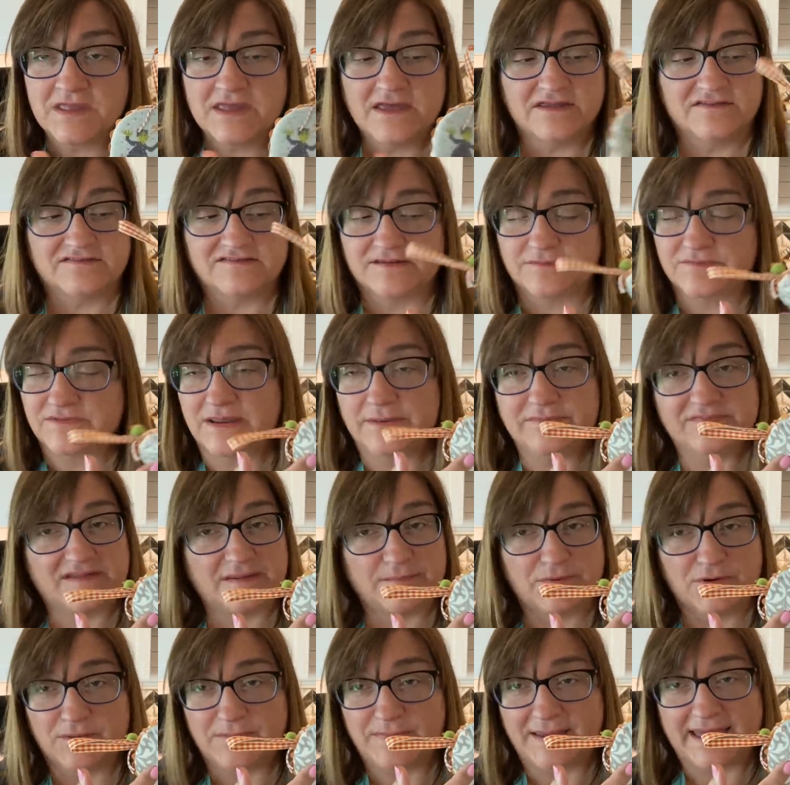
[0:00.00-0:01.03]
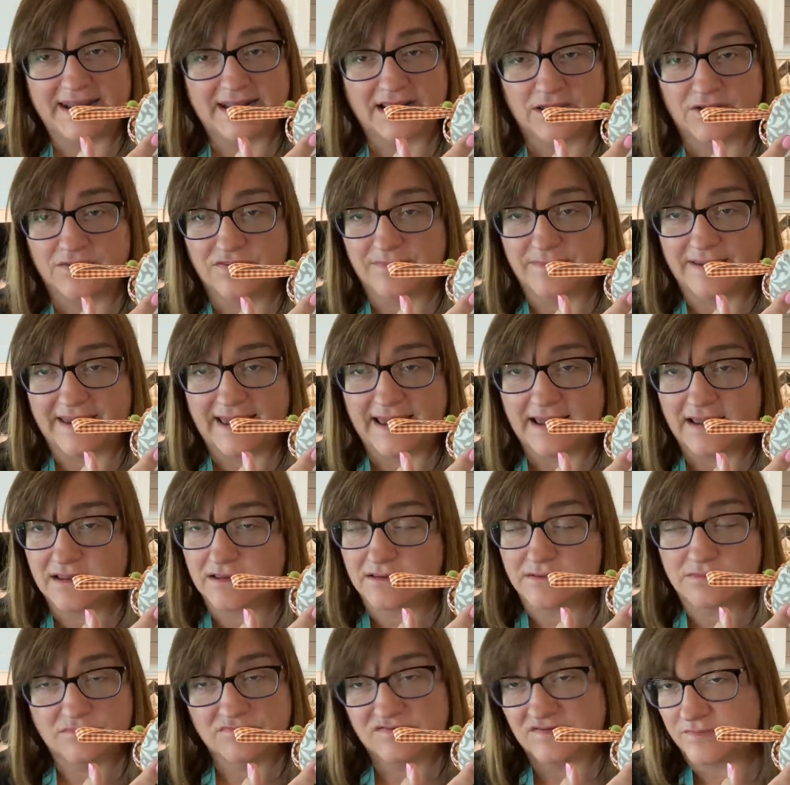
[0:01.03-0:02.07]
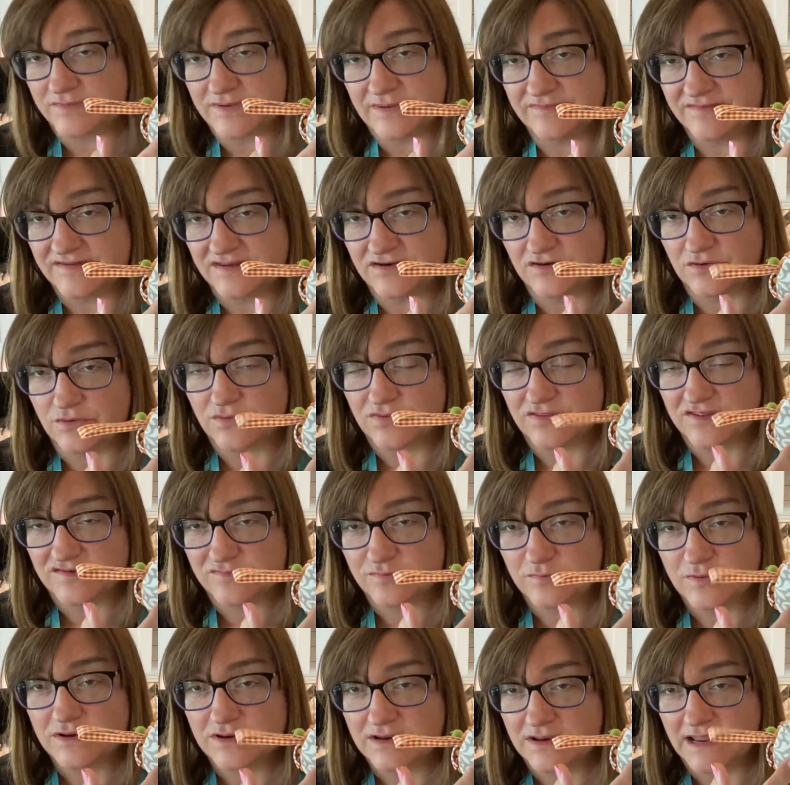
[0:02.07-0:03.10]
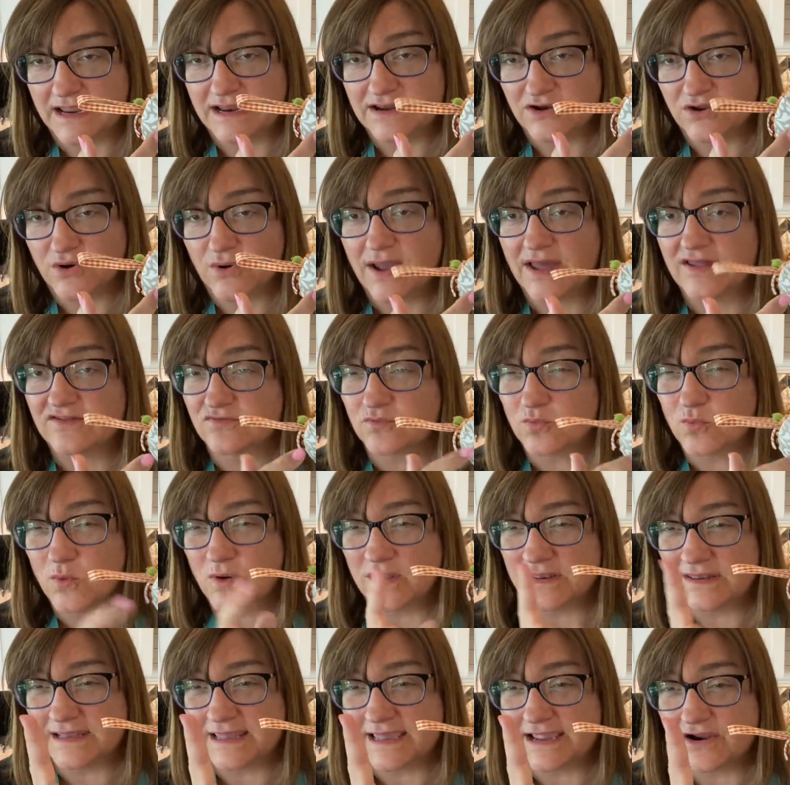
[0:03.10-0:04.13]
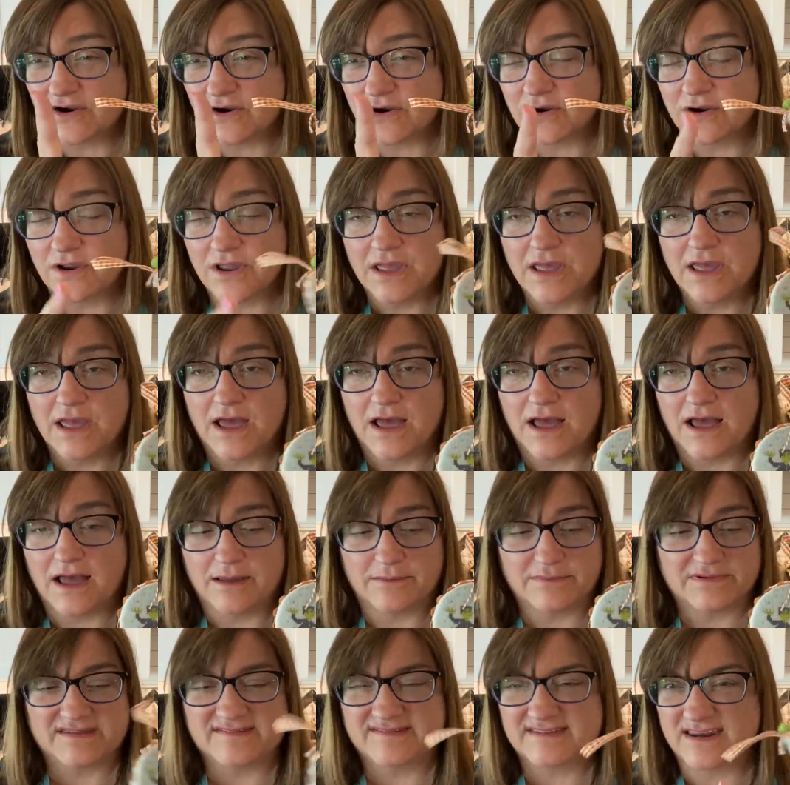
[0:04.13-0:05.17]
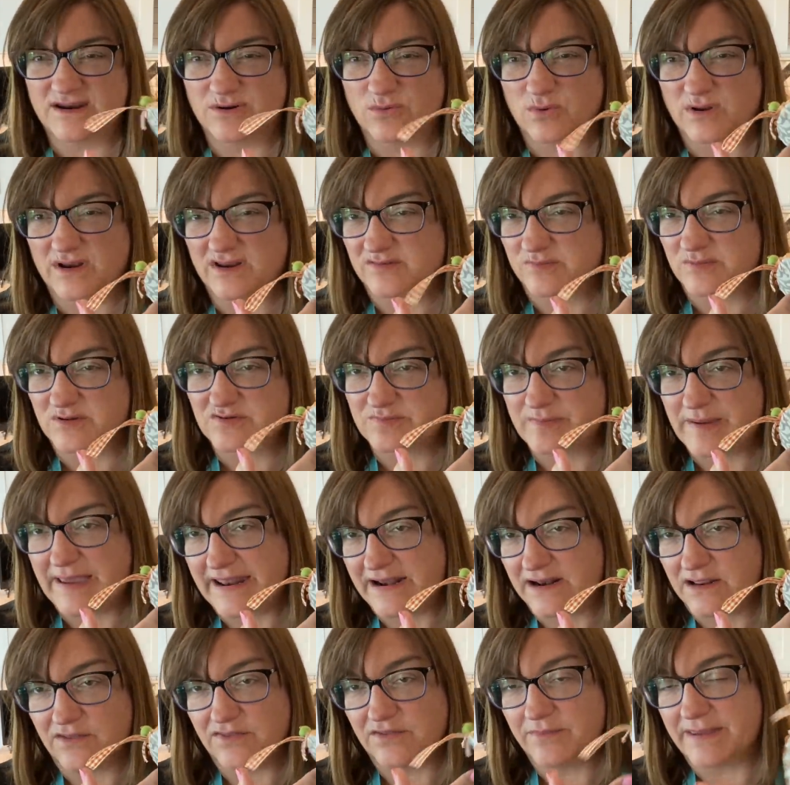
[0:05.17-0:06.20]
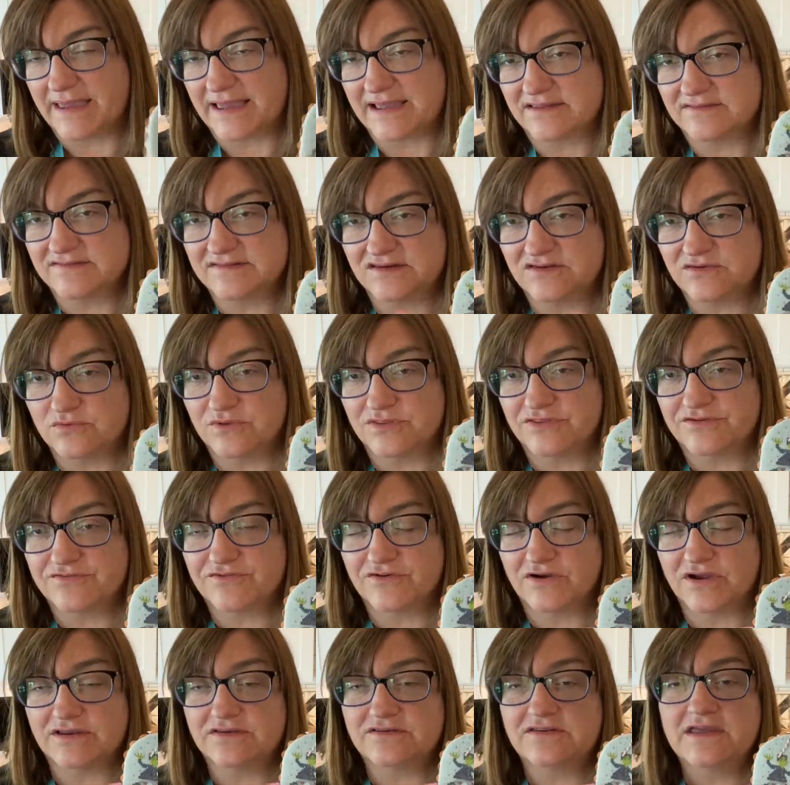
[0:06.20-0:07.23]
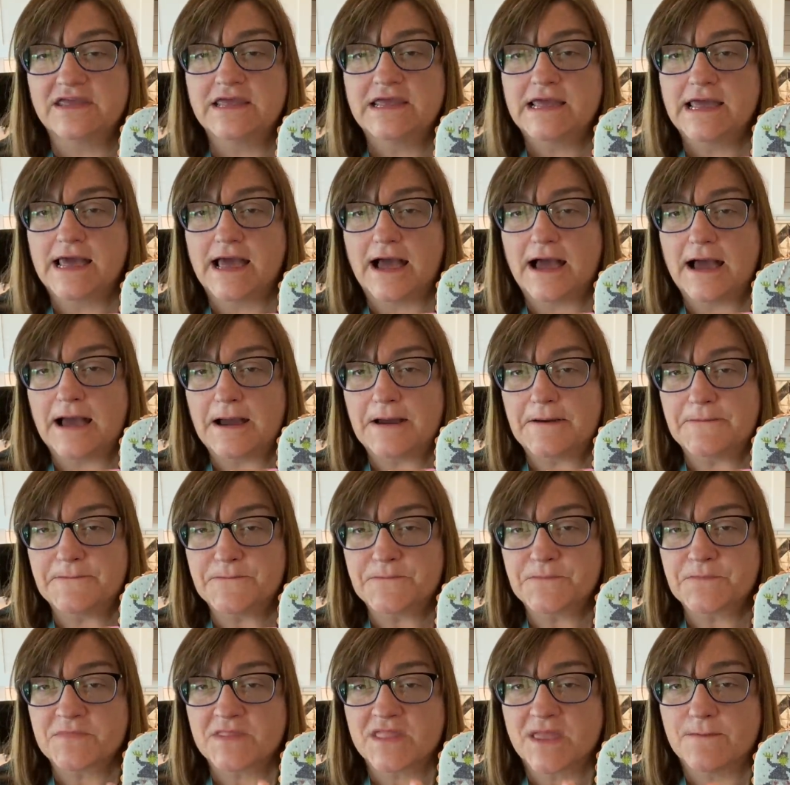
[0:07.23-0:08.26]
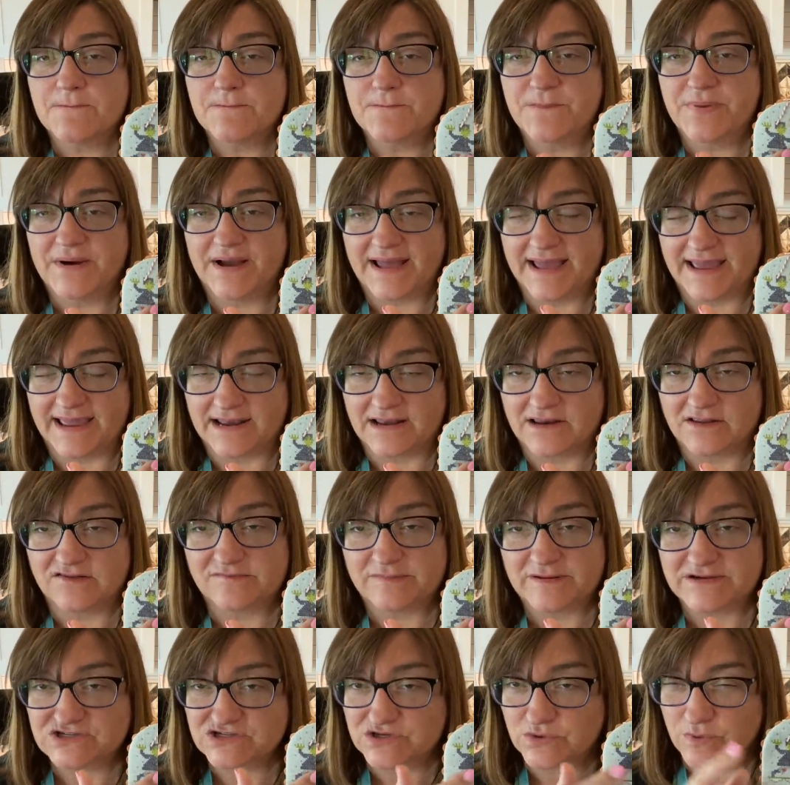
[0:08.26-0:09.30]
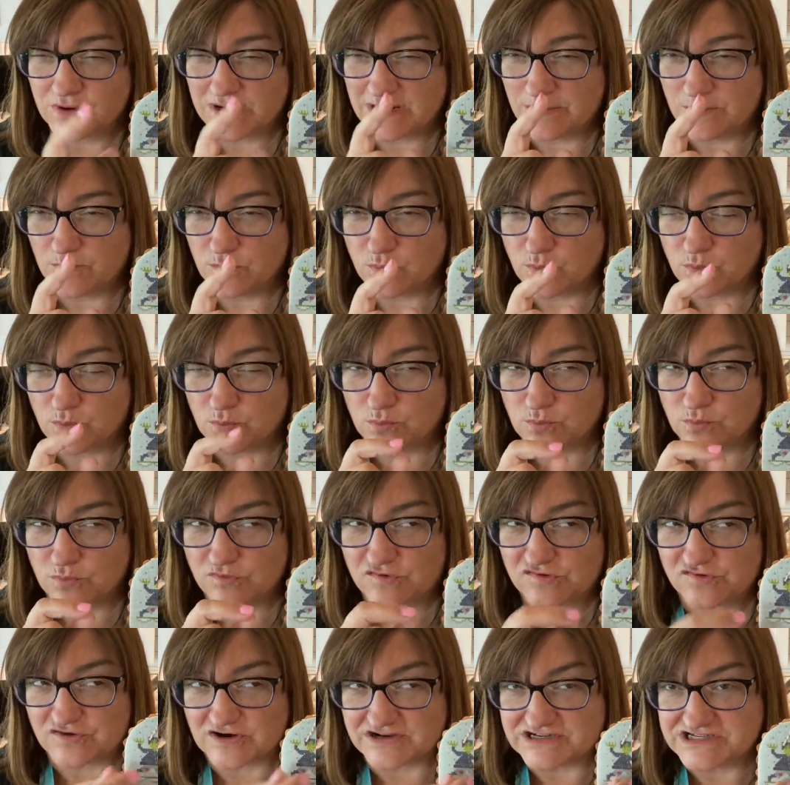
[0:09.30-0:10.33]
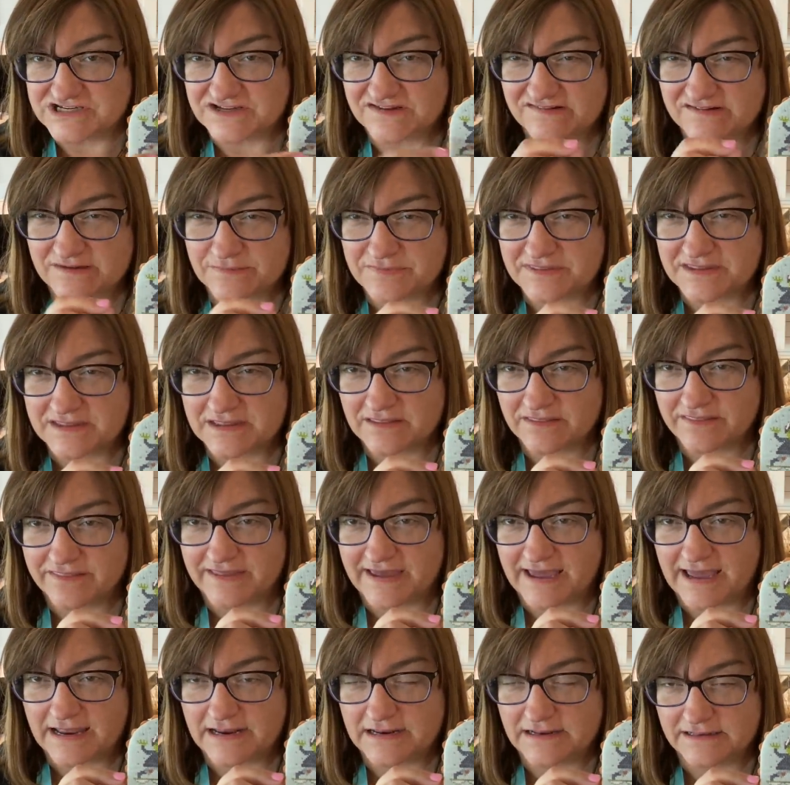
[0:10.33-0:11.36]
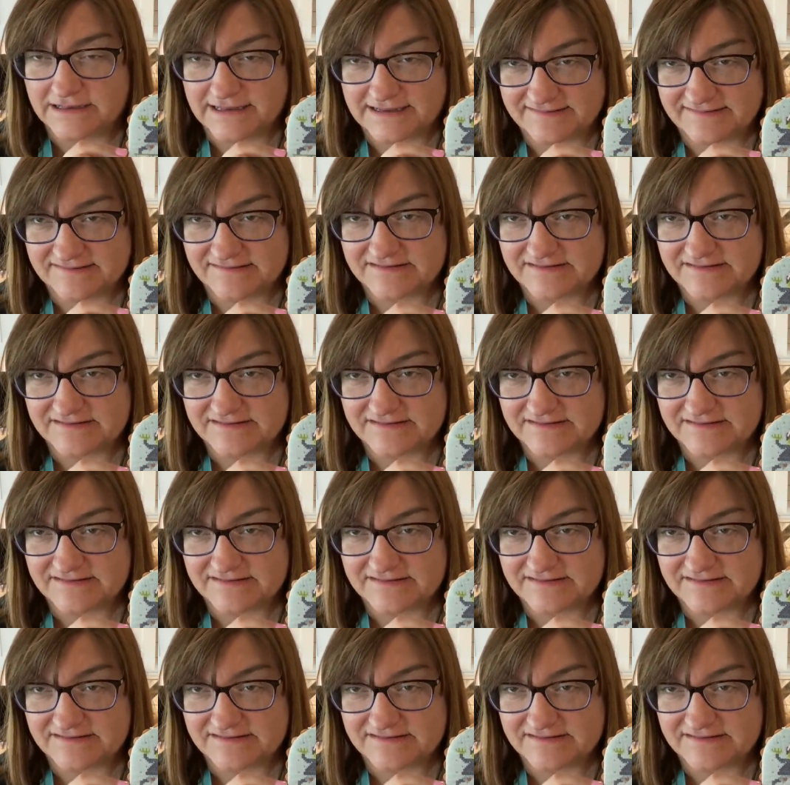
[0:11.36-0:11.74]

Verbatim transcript: Sometimes I put batting on the back, sometimes I don't. This one I know has one layer because um, I don't want as much padding on the back as I do on the front. Um, but especially when I'm stretching something that, lacing